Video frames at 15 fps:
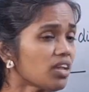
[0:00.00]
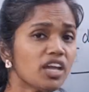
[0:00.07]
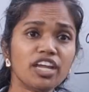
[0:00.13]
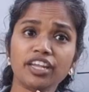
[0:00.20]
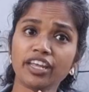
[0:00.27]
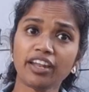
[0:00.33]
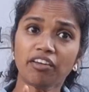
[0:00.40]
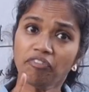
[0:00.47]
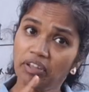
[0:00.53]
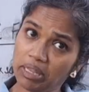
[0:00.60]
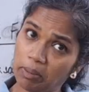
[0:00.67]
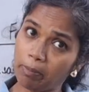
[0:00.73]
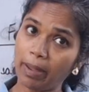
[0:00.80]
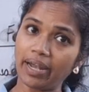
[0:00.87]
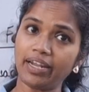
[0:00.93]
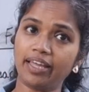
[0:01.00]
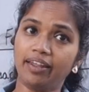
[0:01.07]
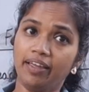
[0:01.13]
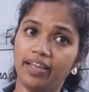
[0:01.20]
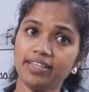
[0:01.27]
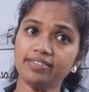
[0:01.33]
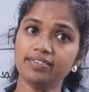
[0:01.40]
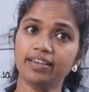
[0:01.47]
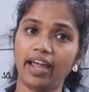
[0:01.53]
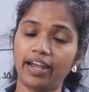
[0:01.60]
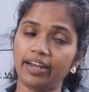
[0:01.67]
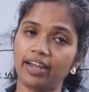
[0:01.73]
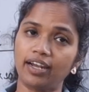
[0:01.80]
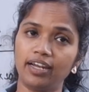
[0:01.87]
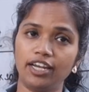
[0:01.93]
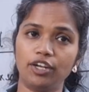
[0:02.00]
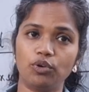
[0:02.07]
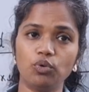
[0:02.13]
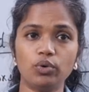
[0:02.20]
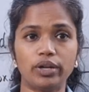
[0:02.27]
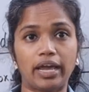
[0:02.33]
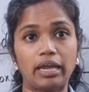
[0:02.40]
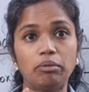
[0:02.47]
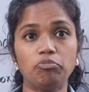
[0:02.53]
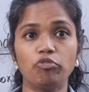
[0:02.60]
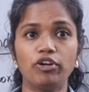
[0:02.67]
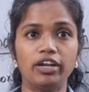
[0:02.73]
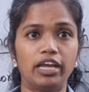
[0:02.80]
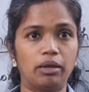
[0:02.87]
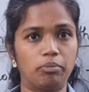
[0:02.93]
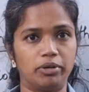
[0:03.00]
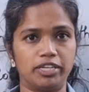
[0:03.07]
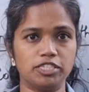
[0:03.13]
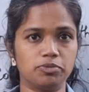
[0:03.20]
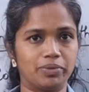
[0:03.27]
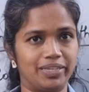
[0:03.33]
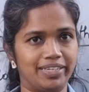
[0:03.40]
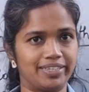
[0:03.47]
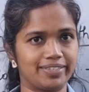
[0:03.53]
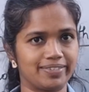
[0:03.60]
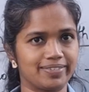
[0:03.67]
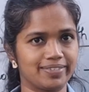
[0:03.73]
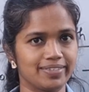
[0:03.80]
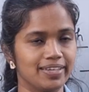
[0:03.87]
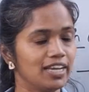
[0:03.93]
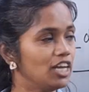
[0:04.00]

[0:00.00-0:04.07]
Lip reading: it can affect the pancreas and can lead to type 1 diabetes mellitus.